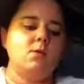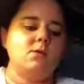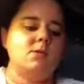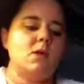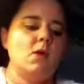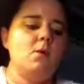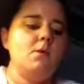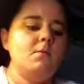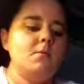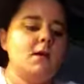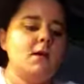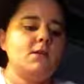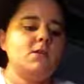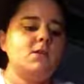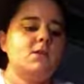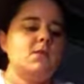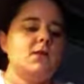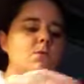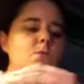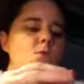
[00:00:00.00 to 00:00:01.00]
you so much,
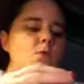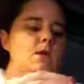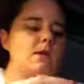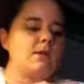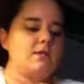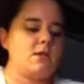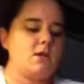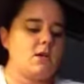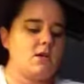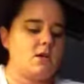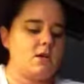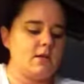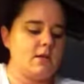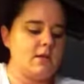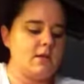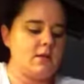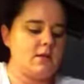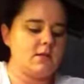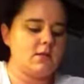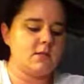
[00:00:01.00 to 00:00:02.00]
and then we'll get to her
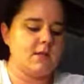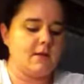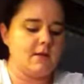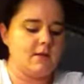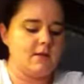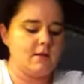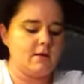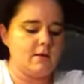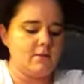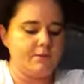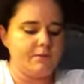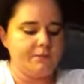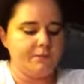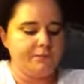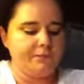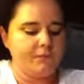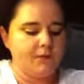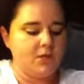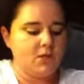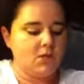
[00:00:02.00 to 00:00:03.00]
glitters. And
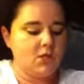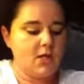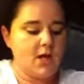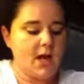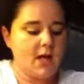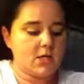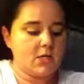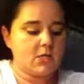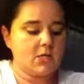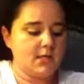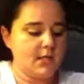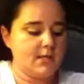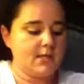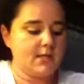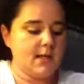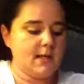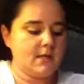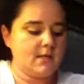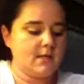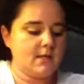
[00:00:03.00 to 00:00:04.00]
she actually
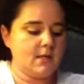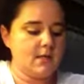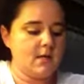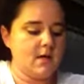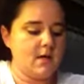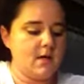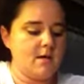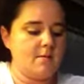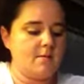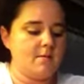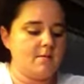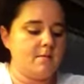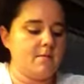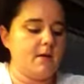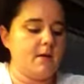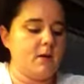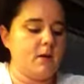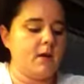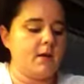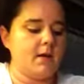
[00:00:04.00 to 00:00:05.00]
sent um,
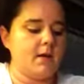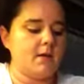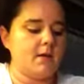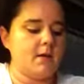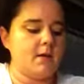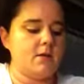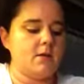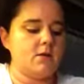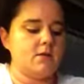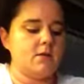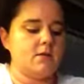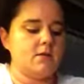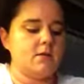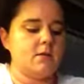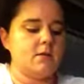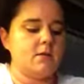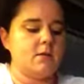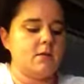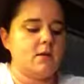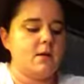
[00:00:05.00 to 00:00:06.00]
a lot of glitters.
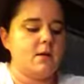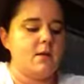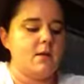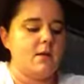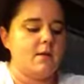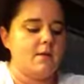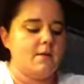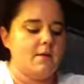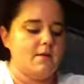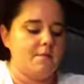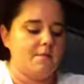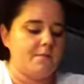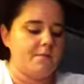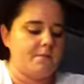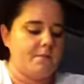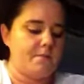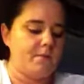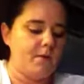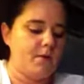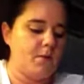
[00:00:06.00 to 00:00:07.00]

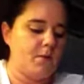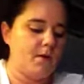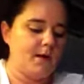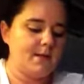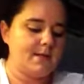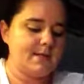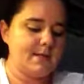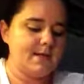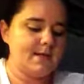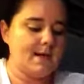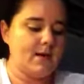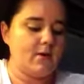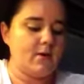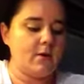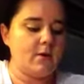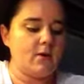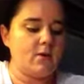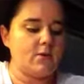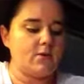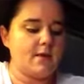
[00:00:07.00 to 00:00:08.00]
And when I sent out
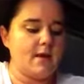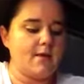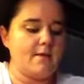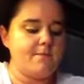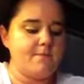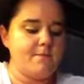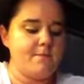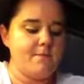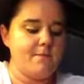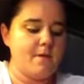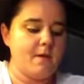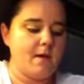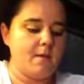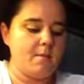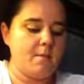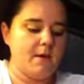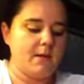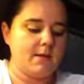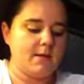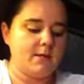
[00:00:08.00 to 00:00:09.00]
hers, I
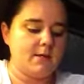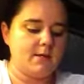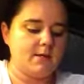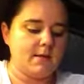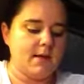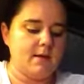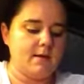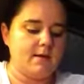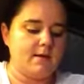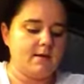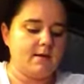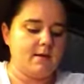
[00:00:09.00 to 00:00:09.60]
meant to send